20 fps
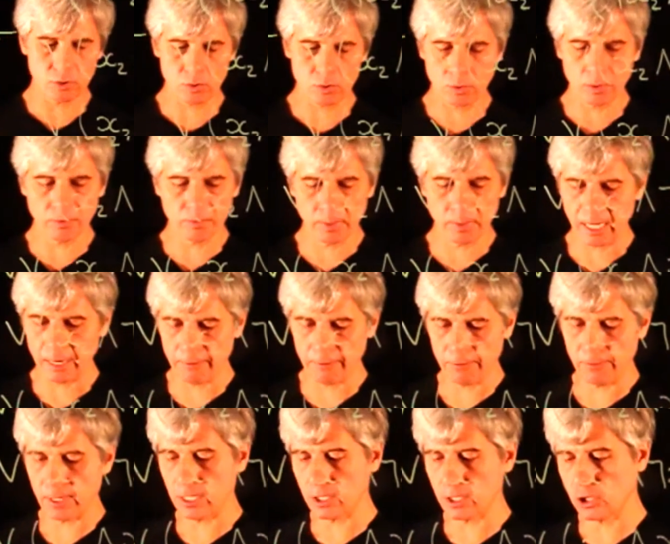So if we have a
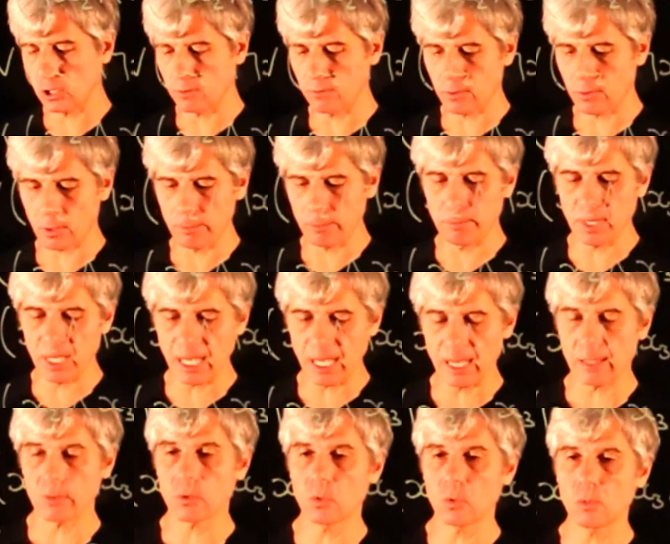function from
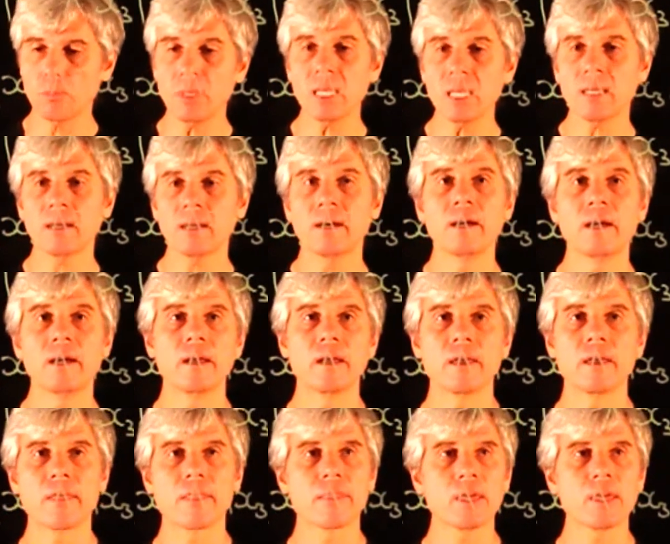Bn to B,
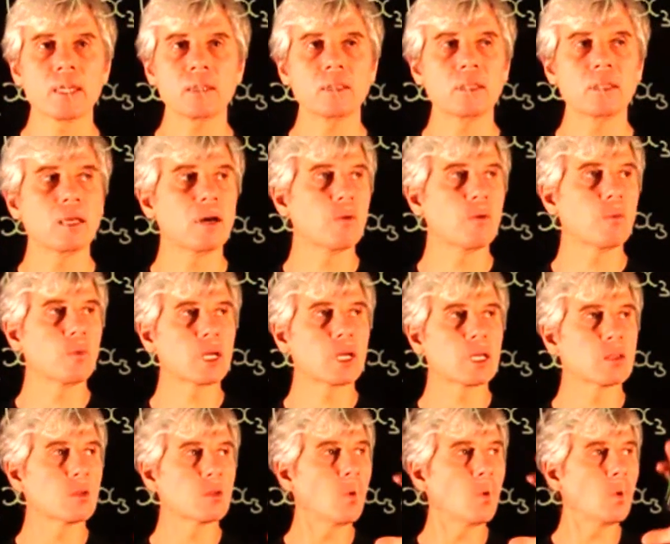then we
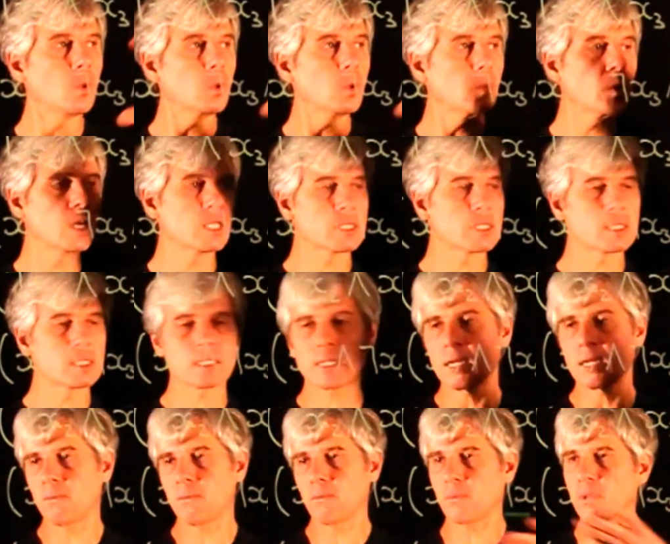can always
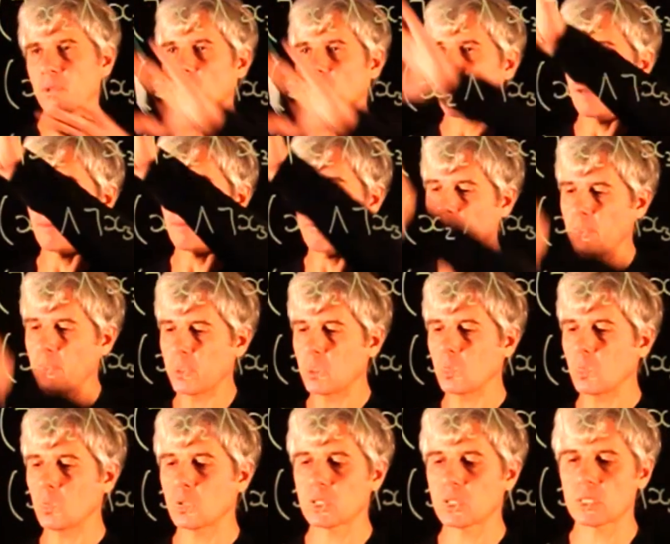
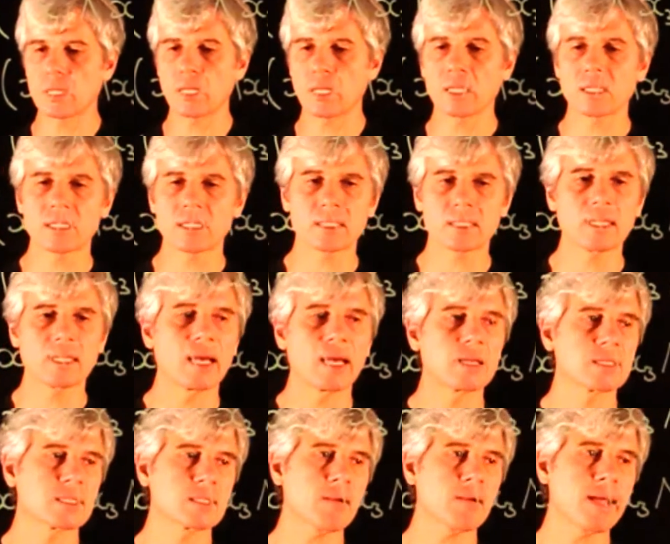use this
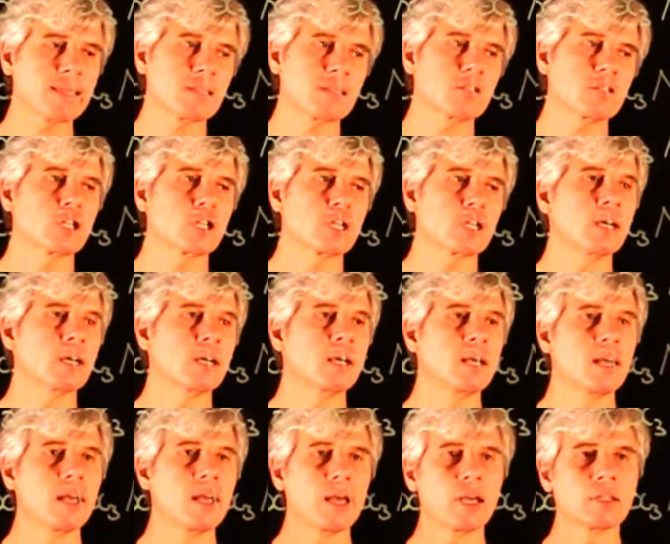strategy
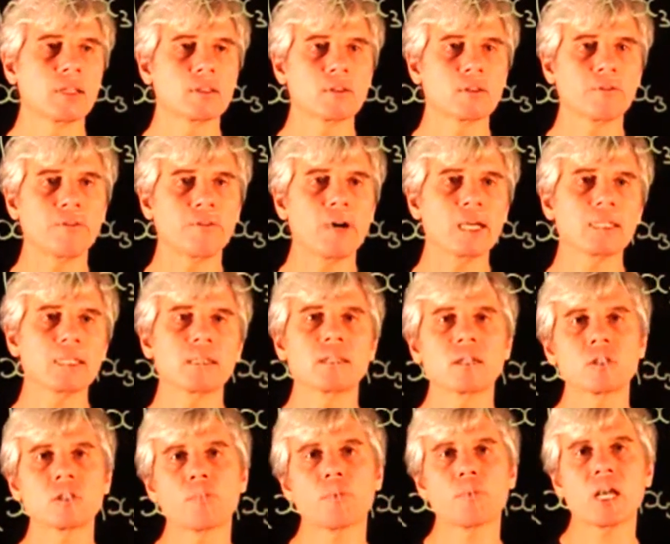and find an
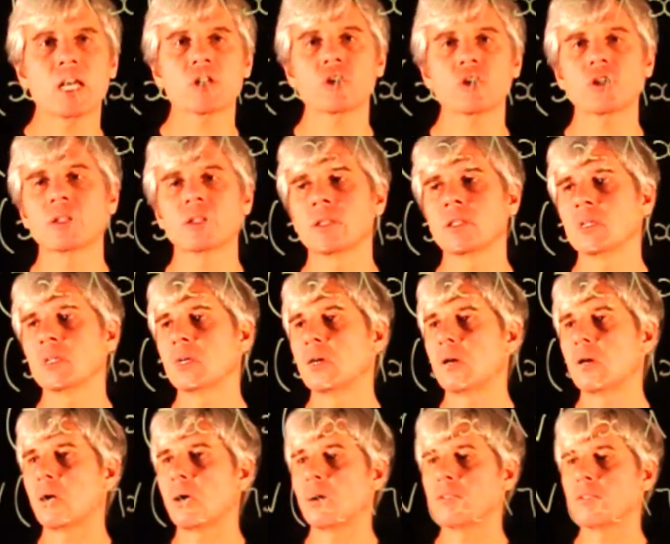expression
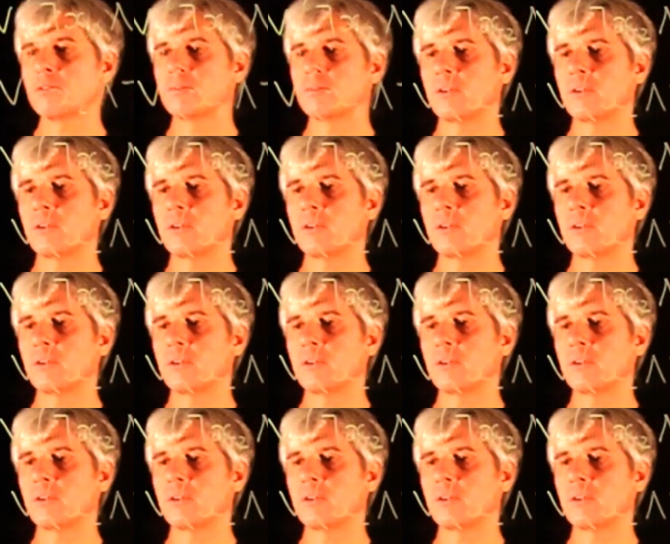of